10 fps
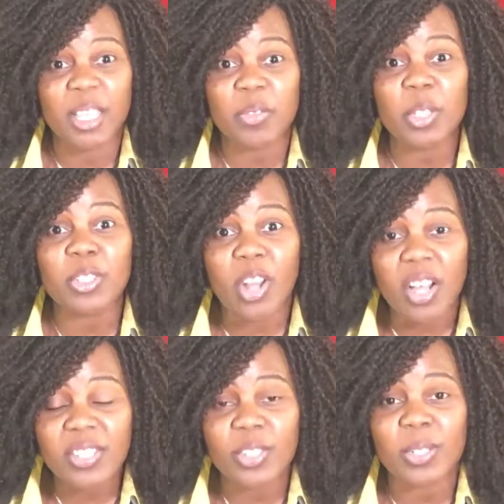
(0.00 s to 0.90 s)
If you
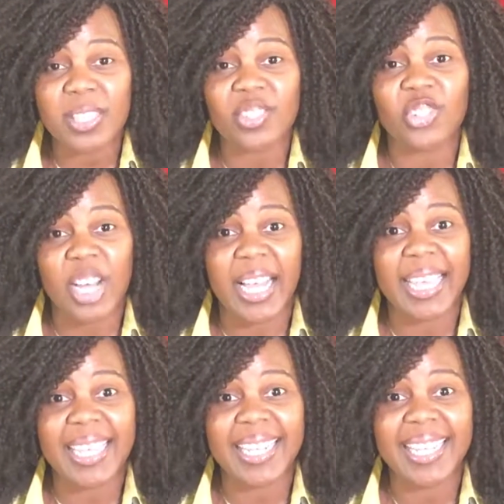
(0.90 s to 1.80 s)
lost to this
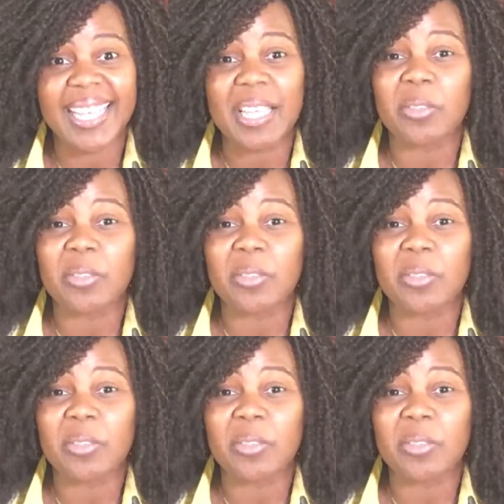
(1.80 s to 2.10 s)
giant,